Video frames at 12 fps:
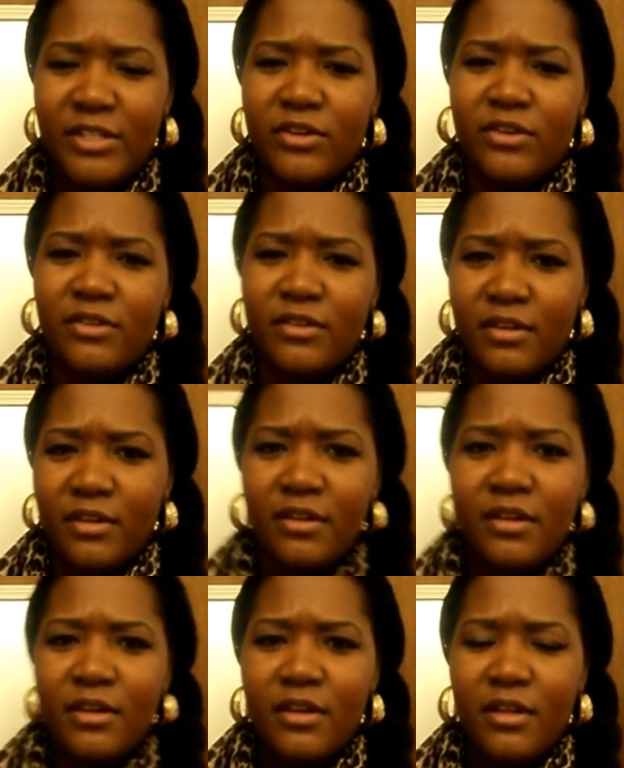and
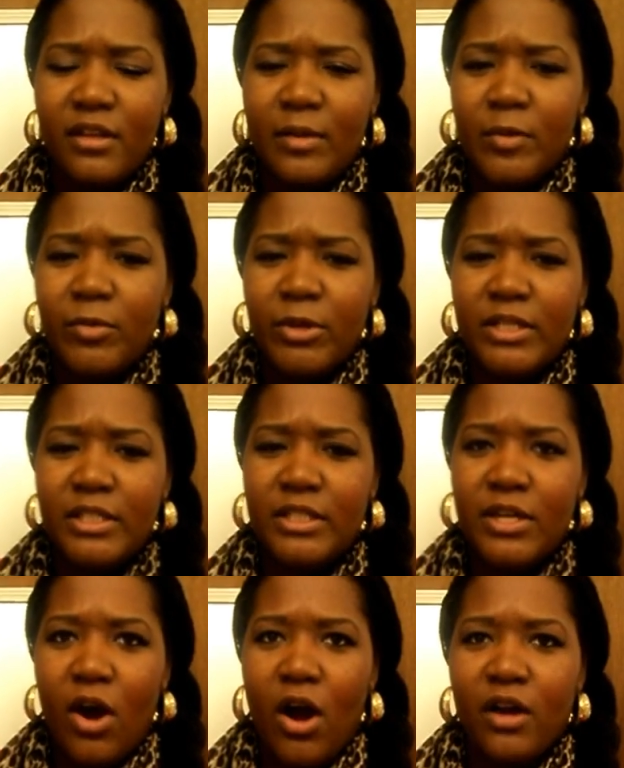the leopard print
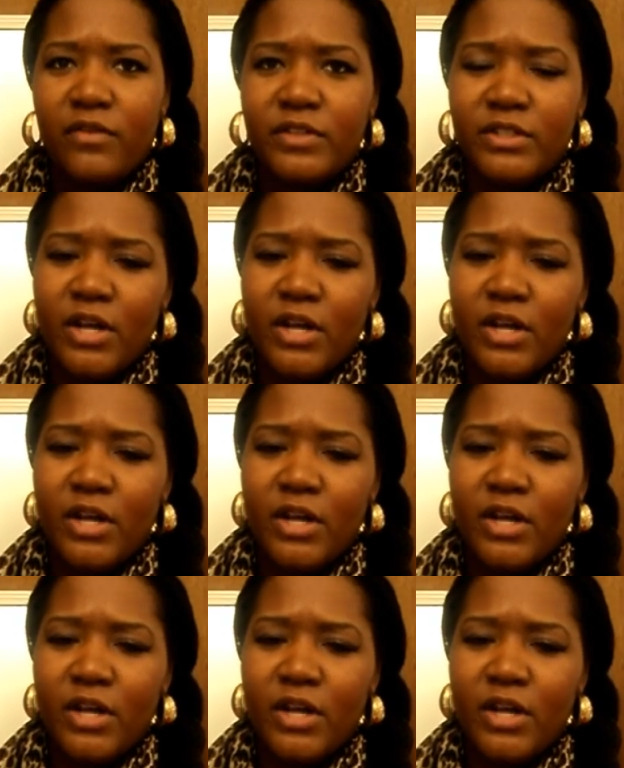scarf.